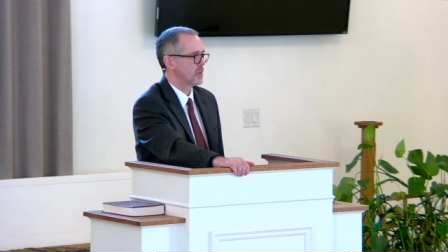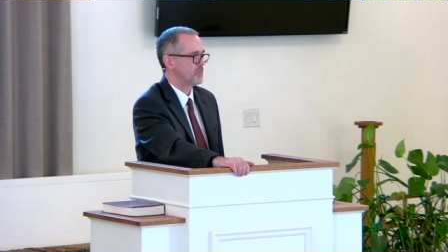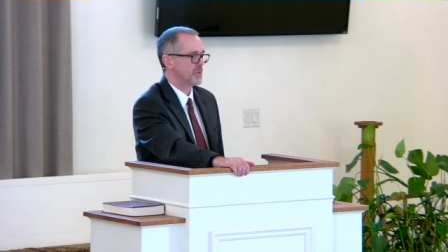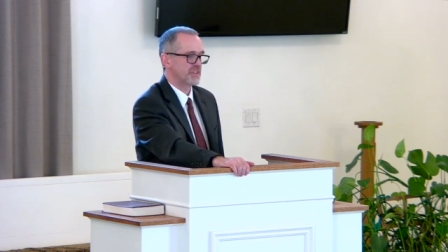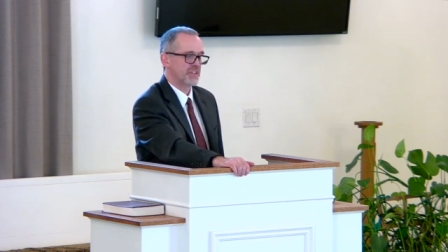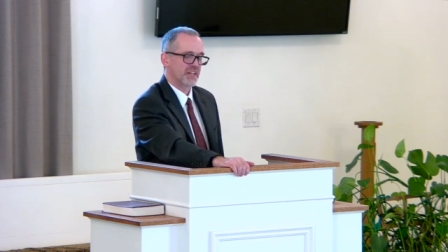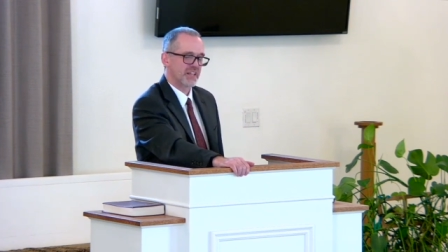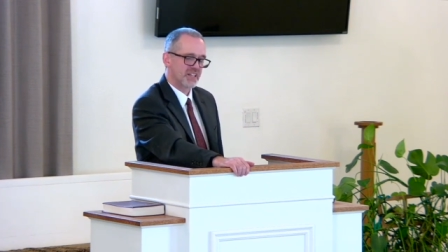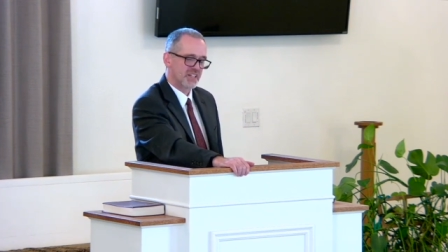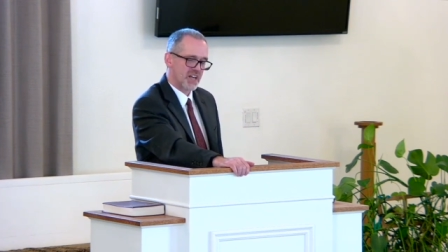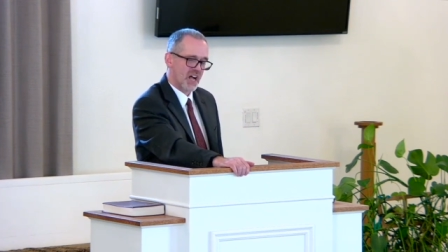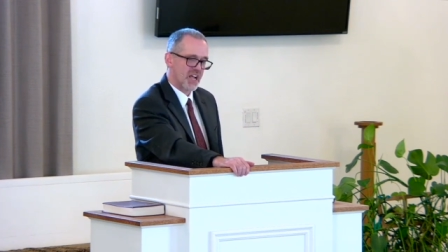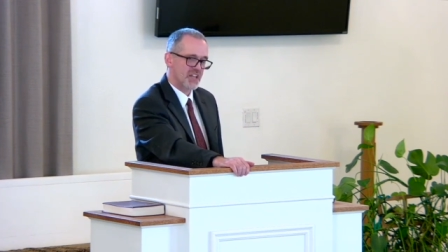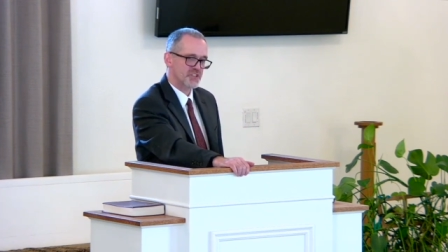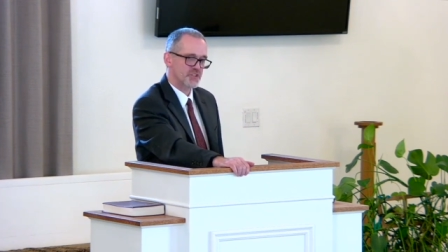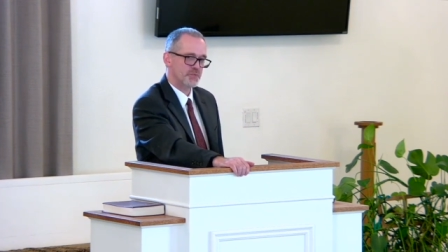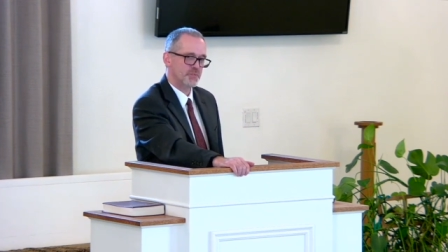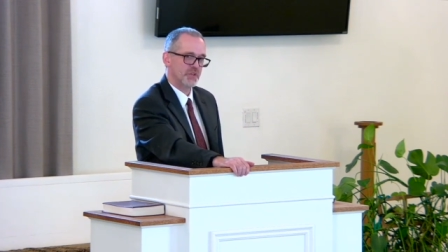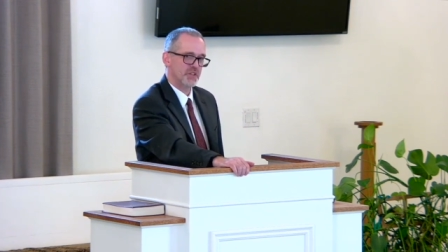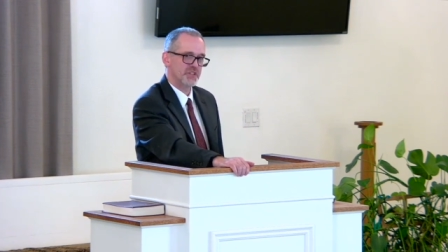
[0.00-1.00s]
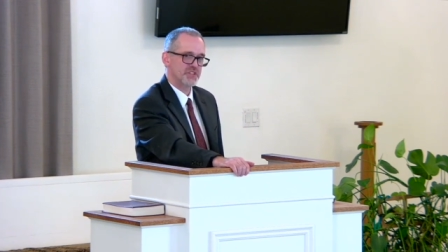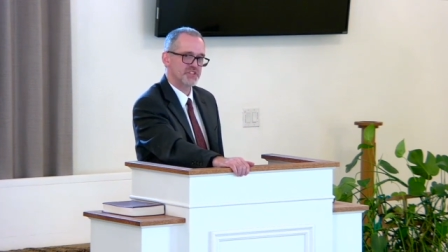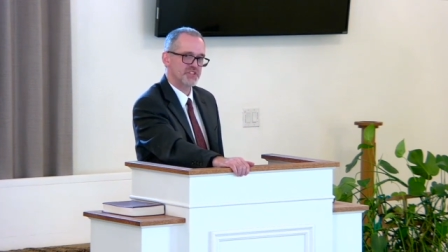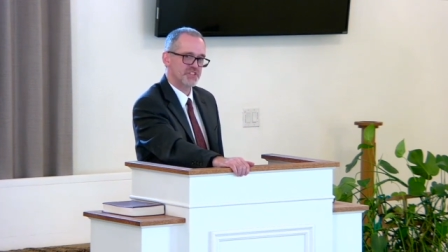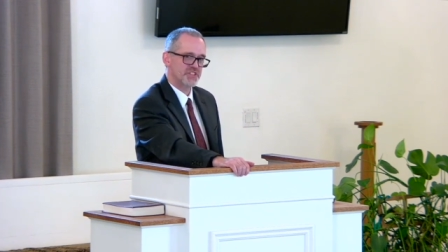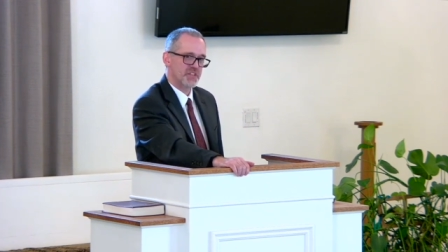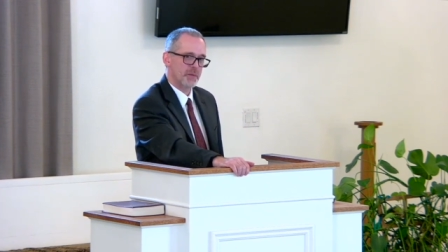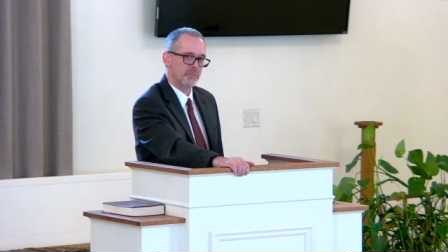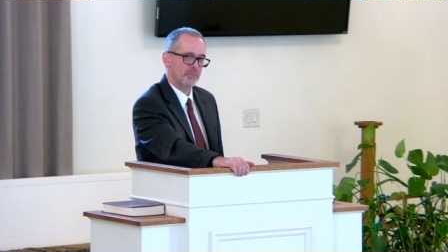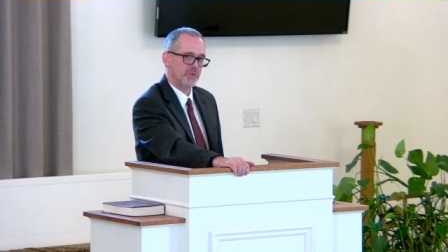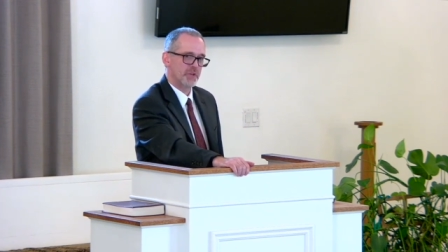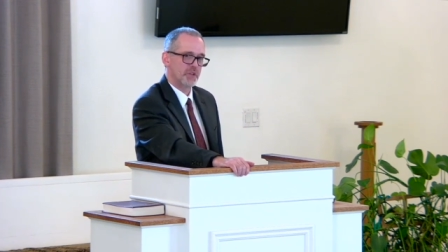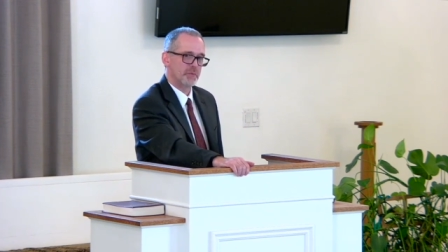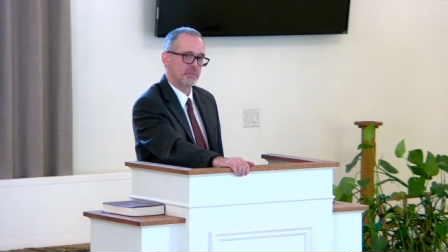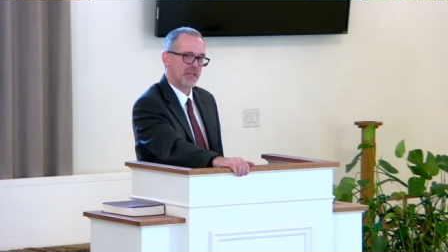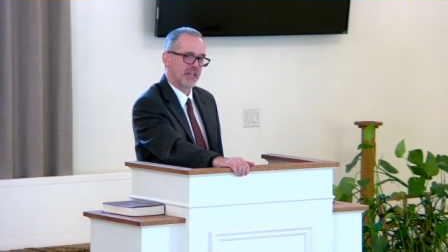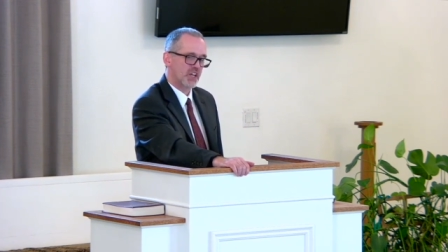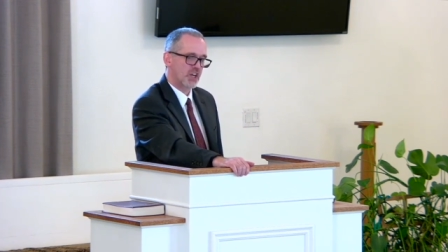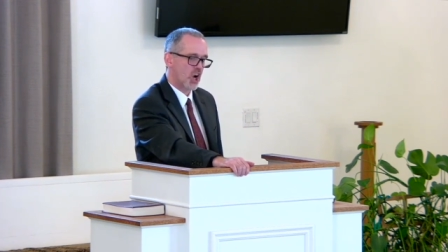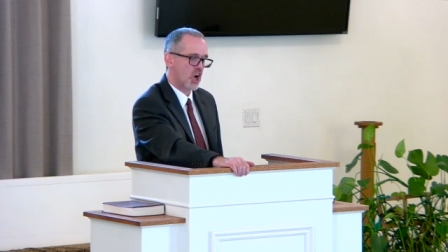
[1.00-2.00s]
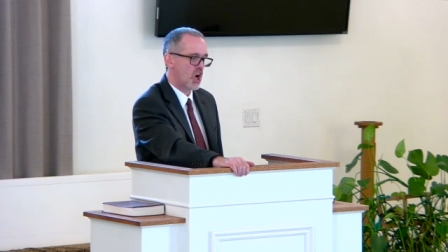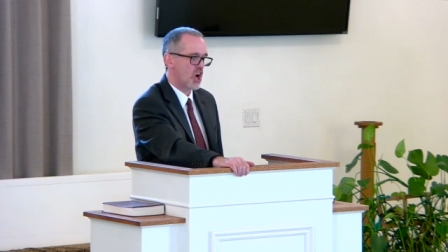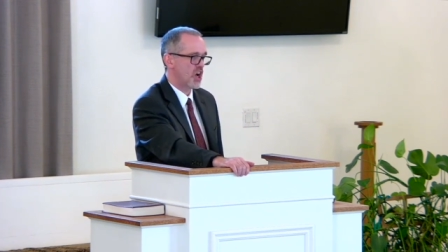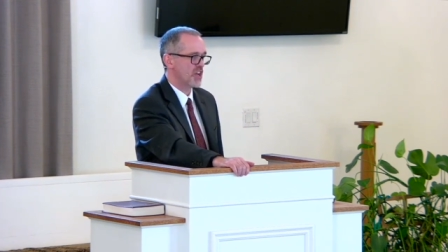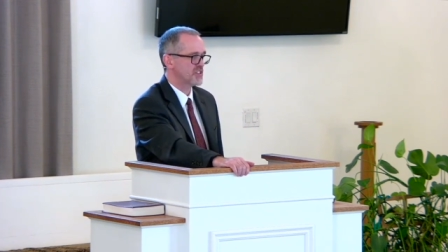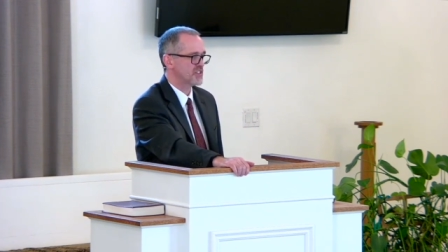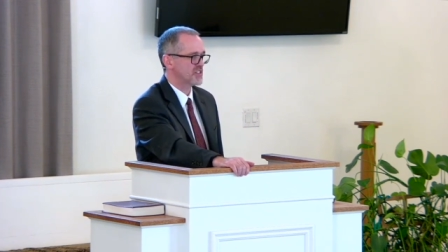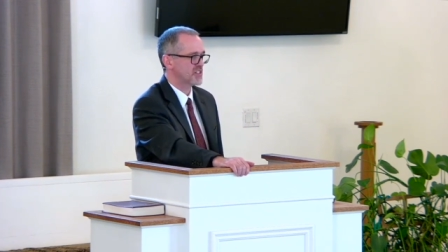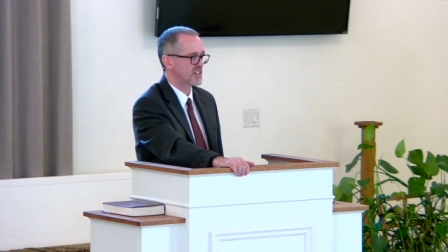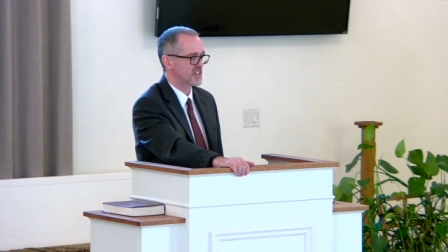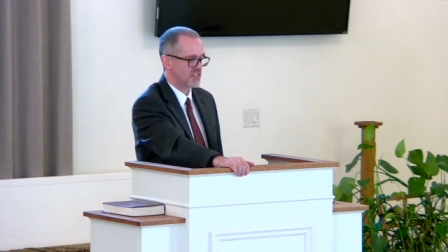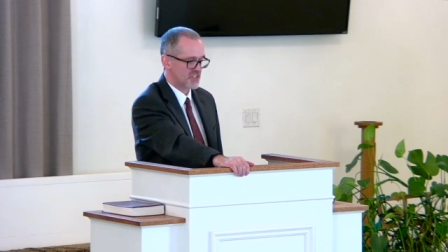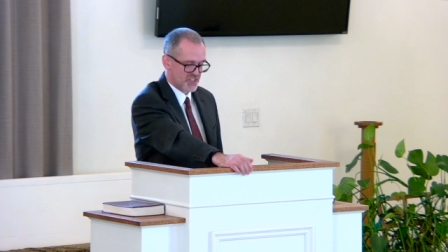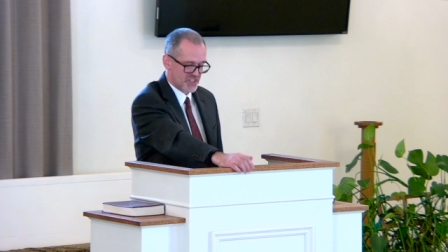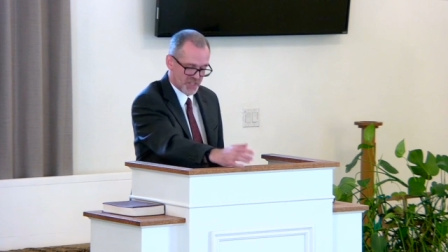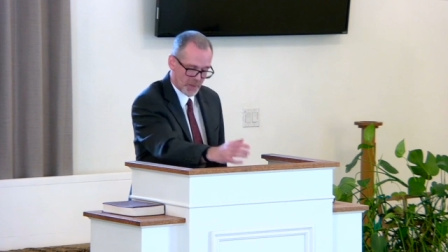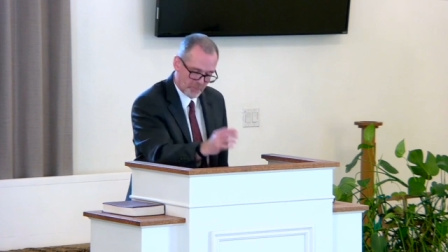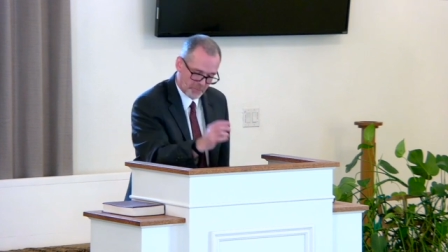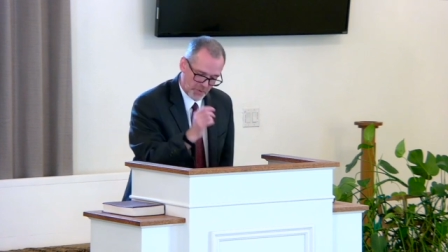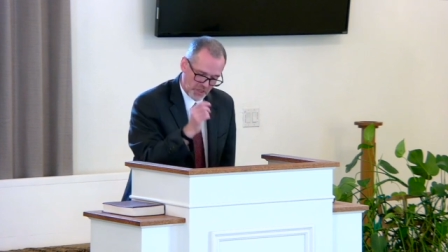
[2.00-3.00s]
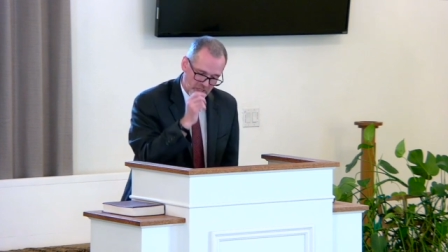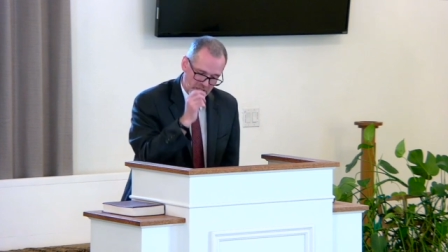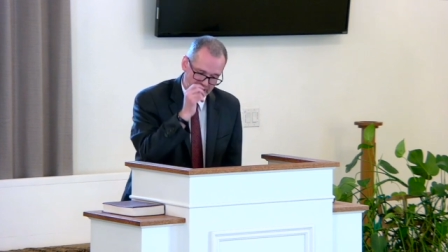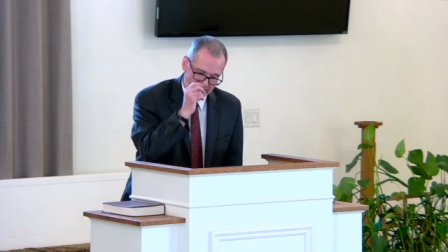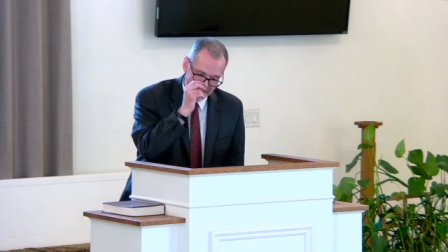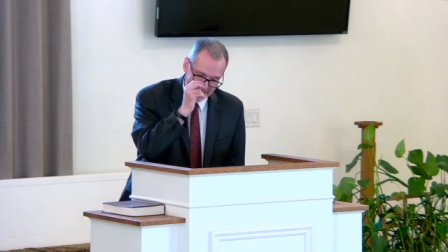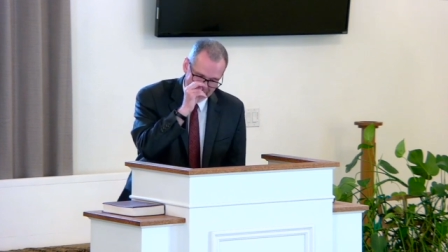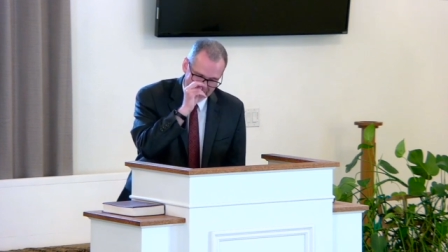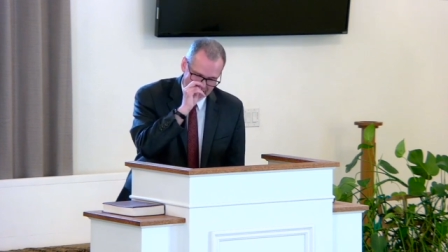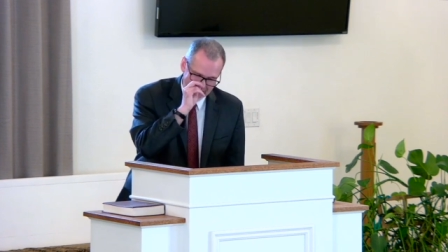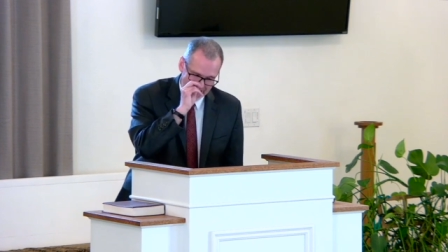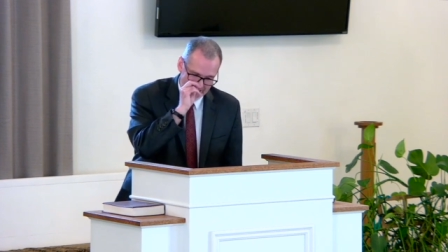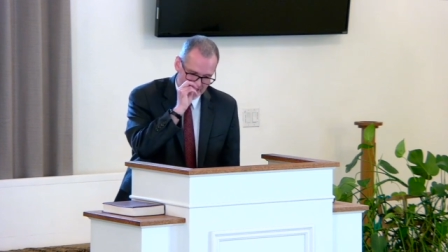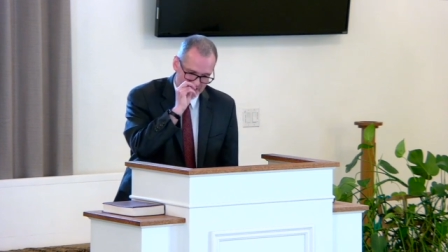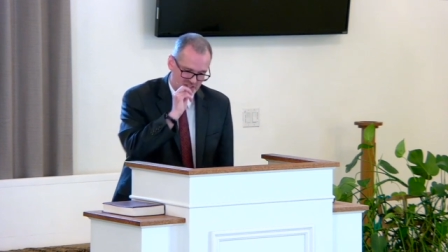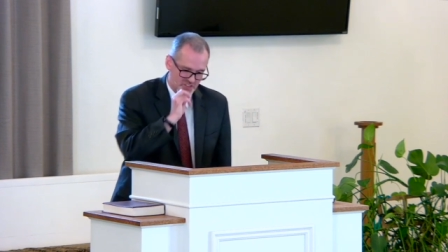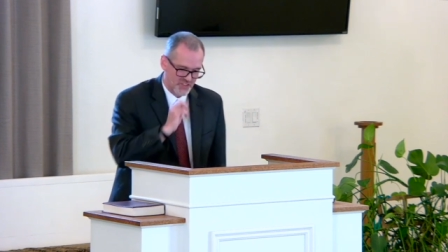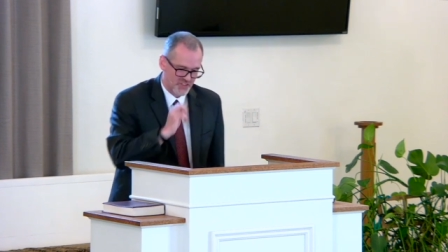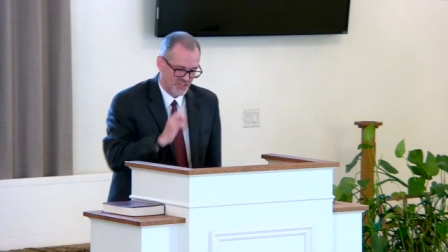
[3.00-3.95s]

But the gospel is simple, and because it is simple, it is